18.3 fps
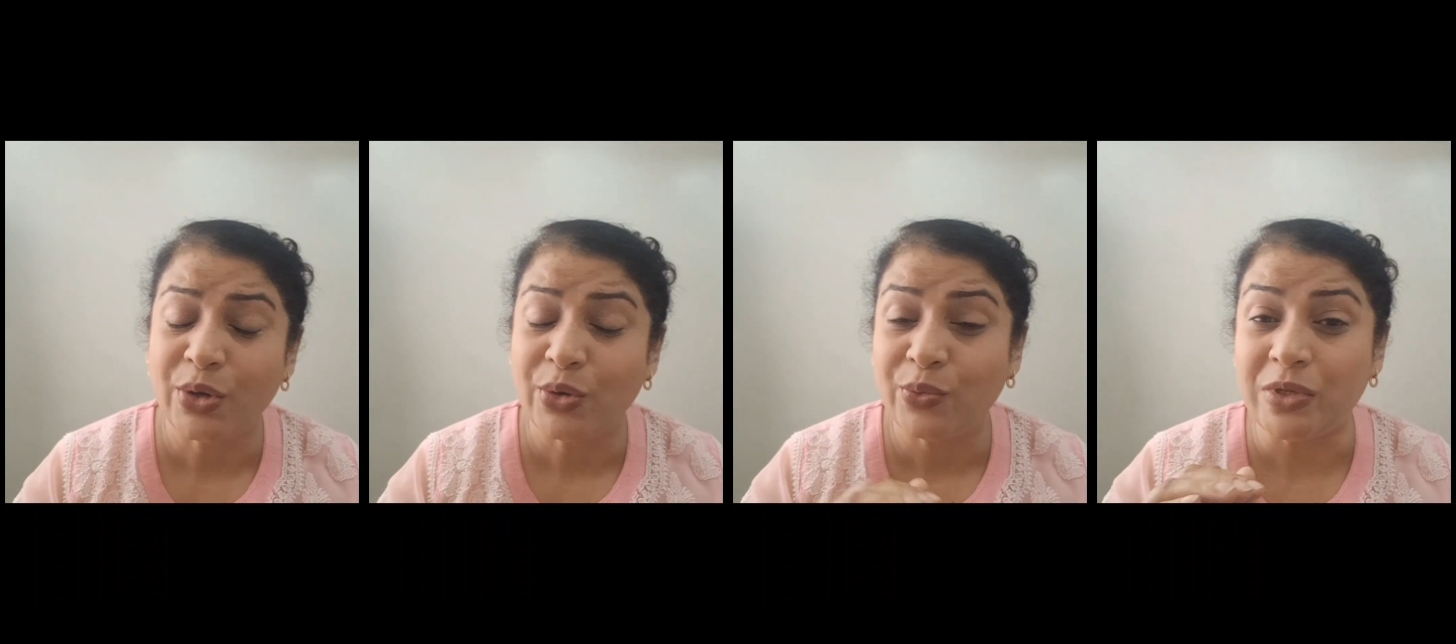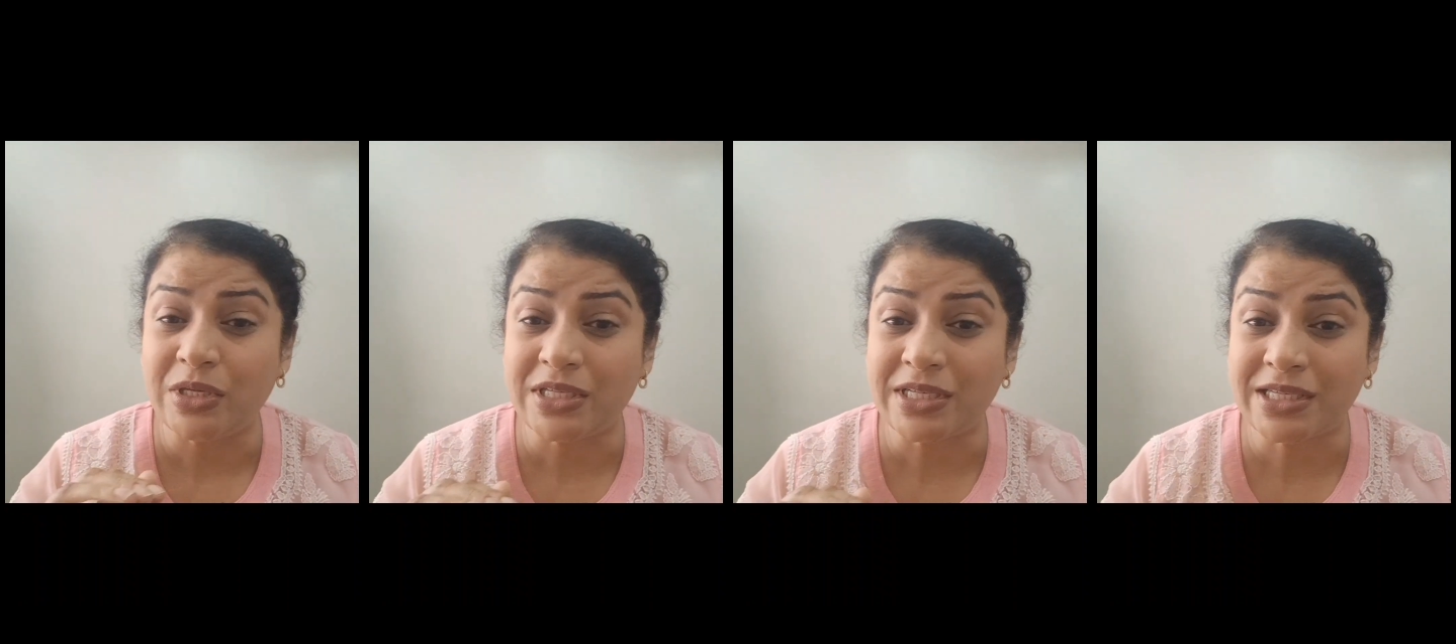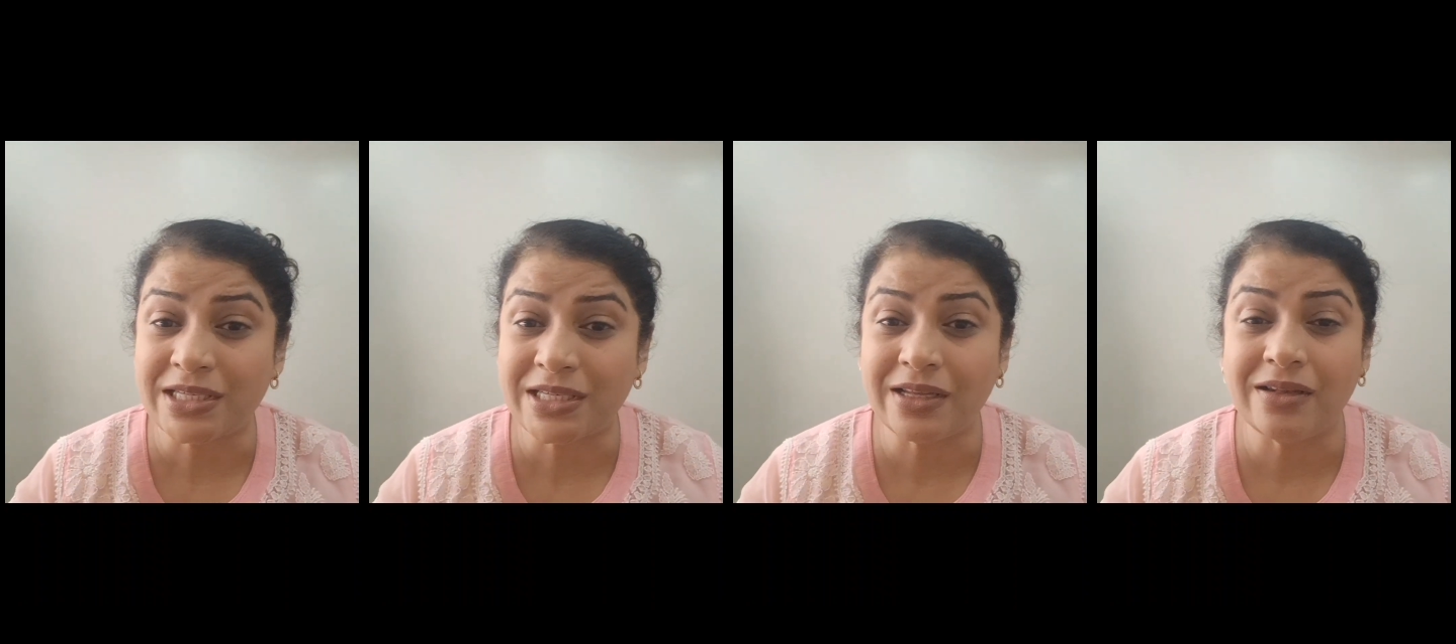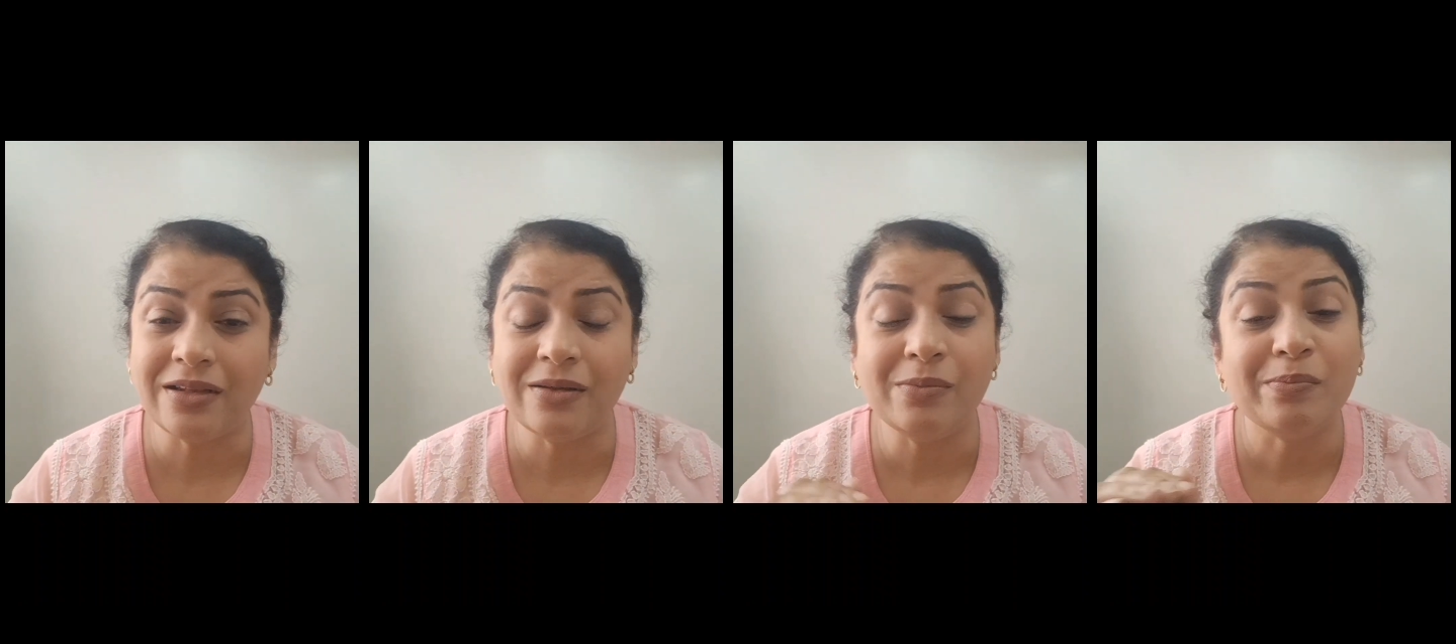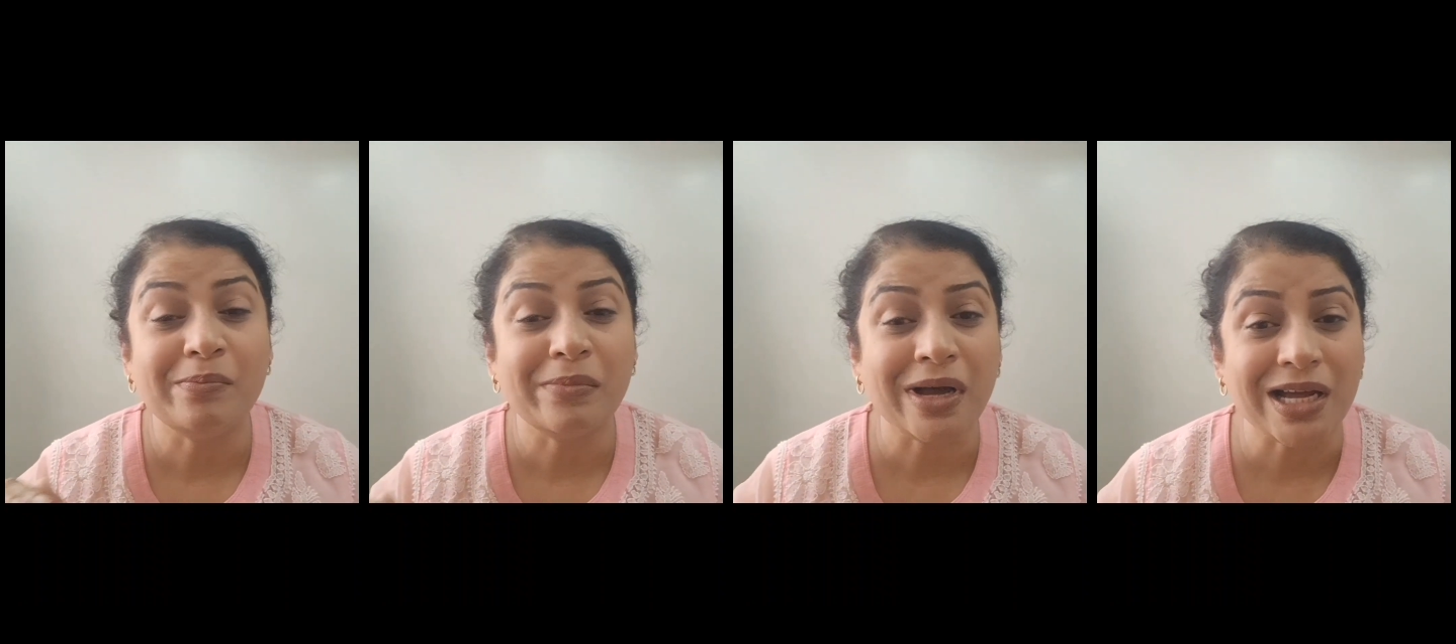we
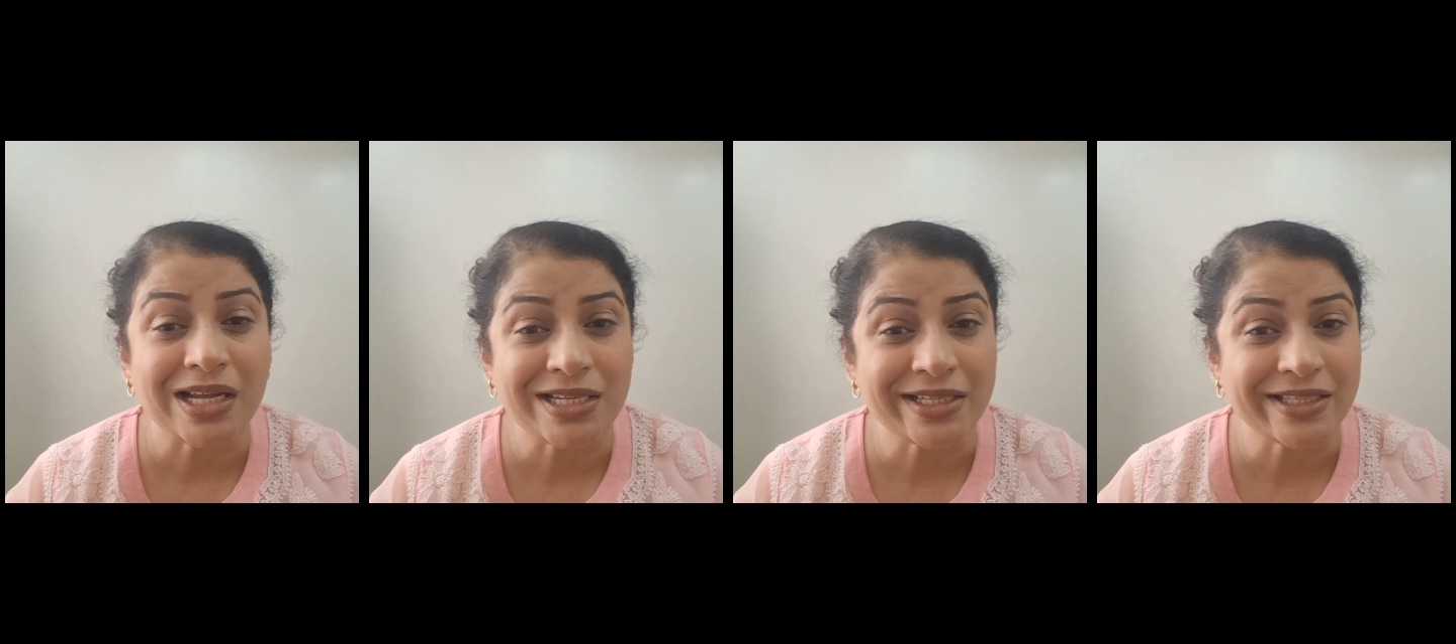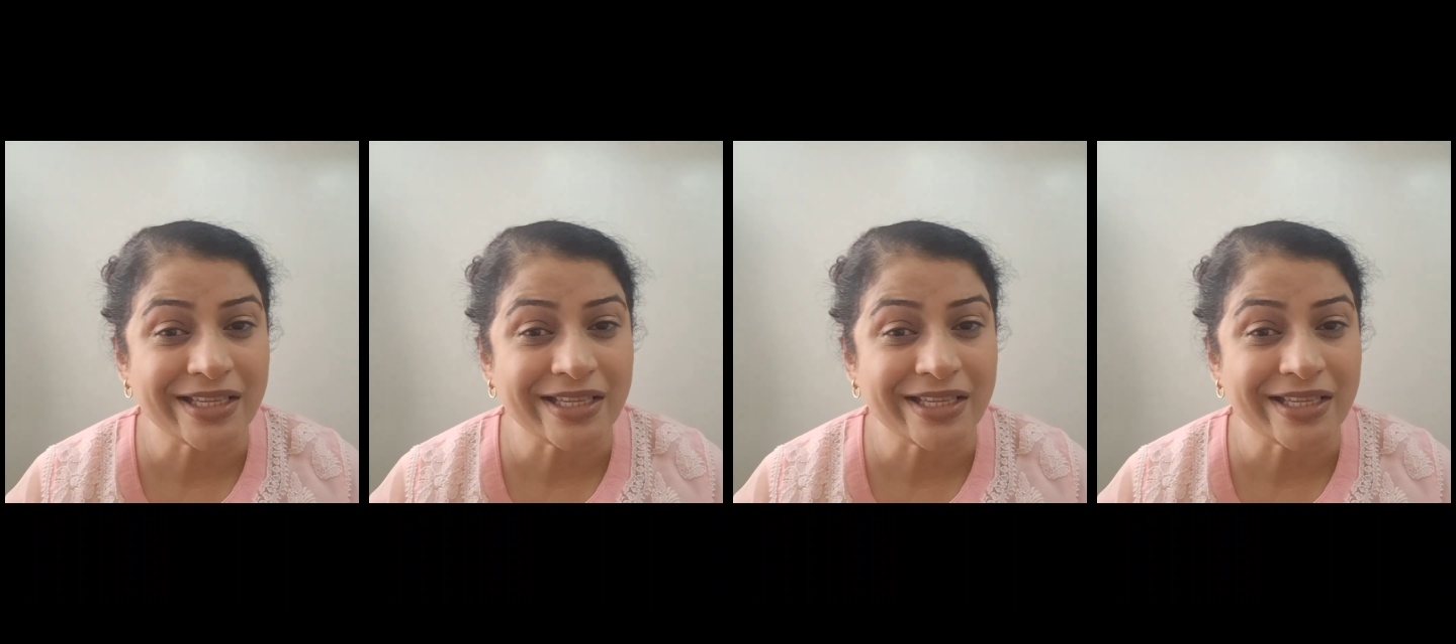still pass